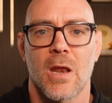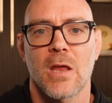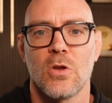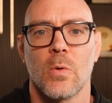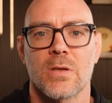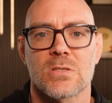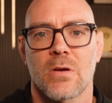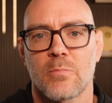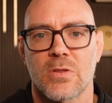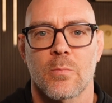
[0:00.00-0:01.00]
And I knew it, so
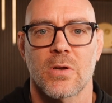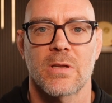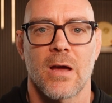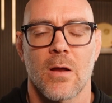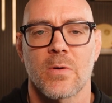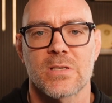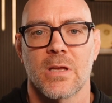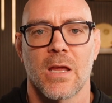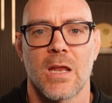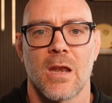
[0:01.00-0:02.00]
I put the book down. I wasn't
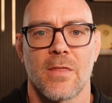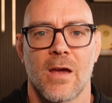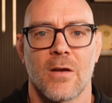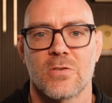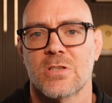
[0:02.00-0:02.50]
going to get anything out of it.